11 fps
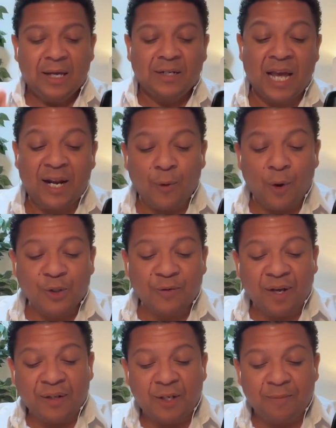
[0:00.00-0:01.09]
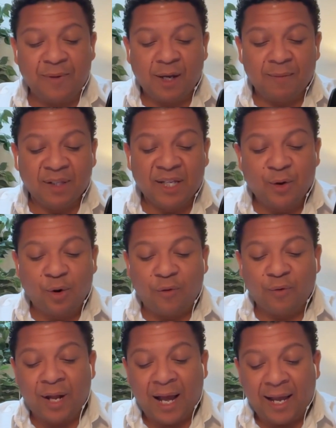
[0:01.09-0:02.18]
Teddy Roosevelt didn't become a leader
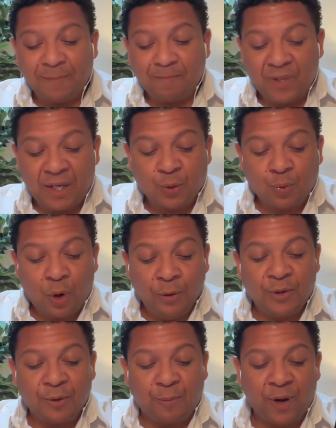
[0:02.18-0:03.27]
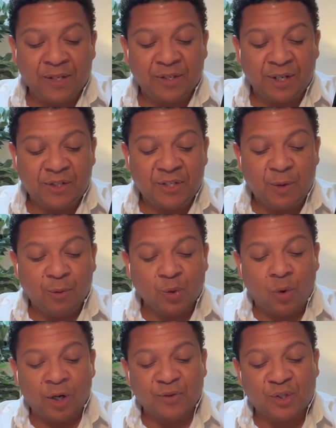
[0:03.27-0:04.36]
overnight. His road to the presidency was
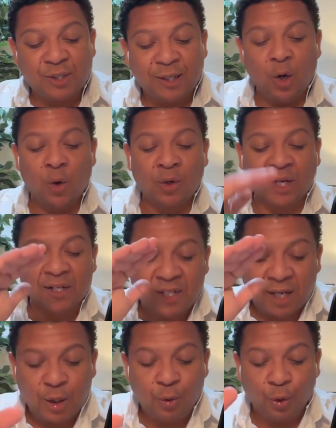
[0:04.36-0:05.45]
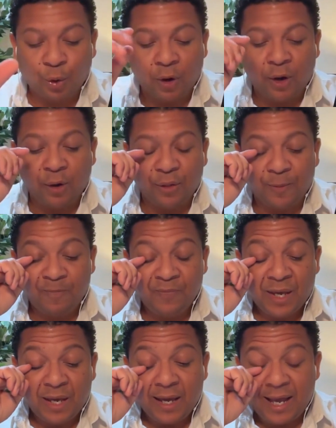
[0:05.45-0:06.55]
one of slow, continual growth.
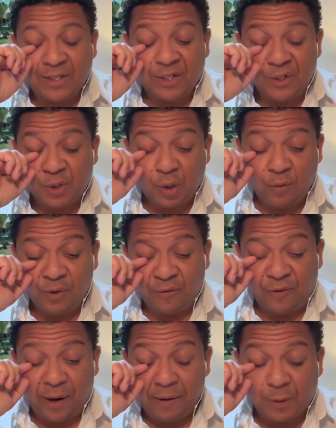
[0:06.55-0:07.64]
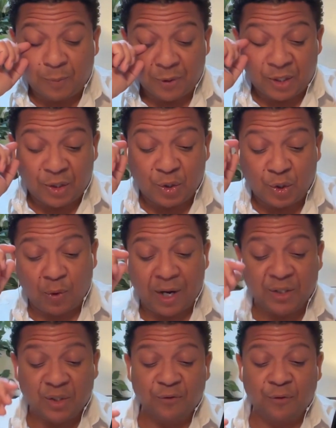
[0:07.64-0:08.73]
As he served in various positions
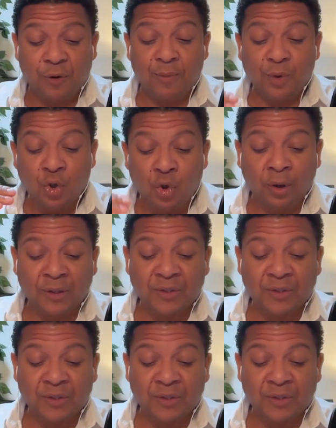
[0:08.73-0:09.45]
ranging from New York